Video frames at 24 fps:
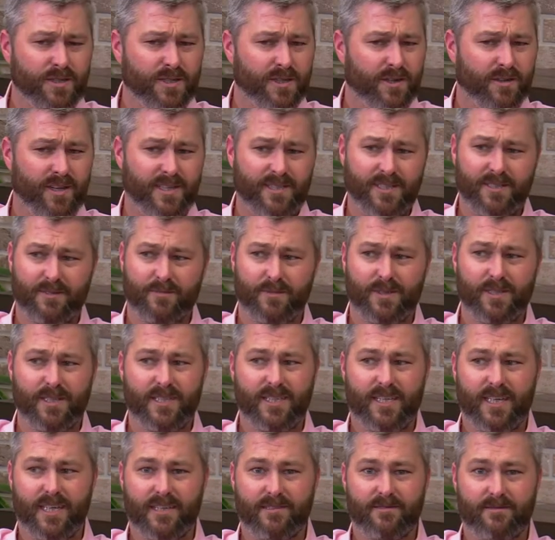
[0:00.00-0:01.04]
So that's
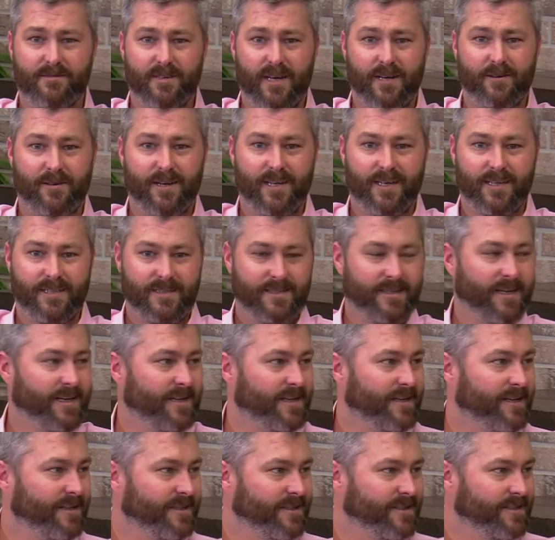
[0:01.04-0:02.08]
really kind of how I
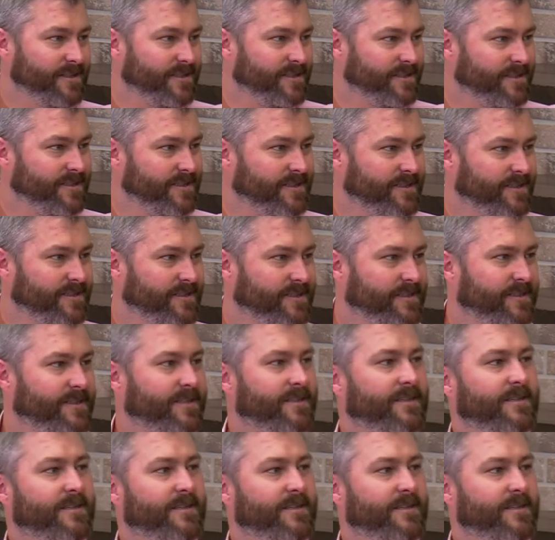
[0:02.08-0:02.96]
got into this. Okay.